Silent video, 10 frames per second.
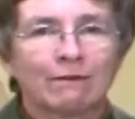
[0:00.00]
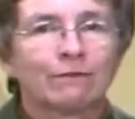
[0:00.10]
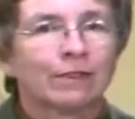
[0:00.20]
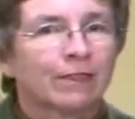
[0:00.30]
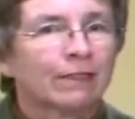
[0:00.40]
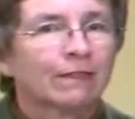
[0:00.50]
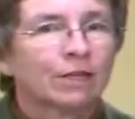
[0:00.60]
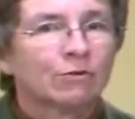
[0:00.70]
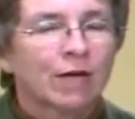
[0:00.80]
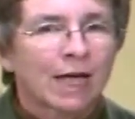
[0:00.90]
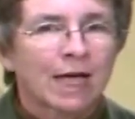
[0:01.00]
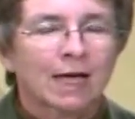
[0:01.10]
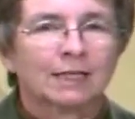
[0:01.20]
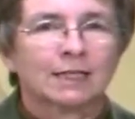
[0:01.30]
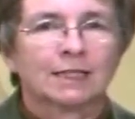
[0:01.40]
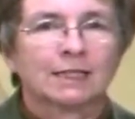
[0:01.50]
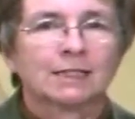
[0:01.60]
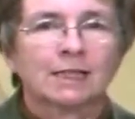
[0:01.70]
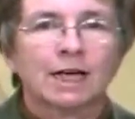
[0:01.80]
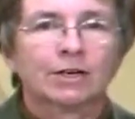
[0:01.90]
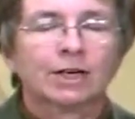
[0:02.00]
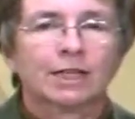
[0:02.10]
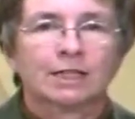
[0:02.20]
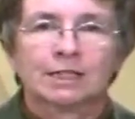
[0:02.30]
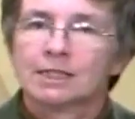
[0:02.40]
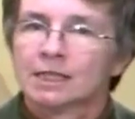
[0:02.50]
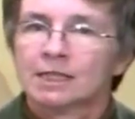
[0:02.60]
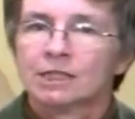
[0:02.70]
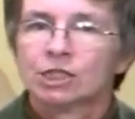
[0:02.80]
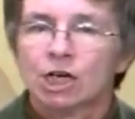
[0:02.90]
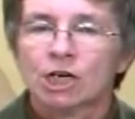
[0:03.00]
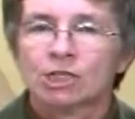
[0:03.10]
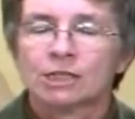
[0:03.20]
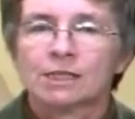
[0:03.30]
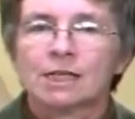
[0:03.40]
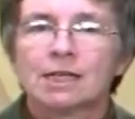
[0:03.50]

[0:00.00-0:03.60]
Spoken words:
everything that you can in this letter and in these charges,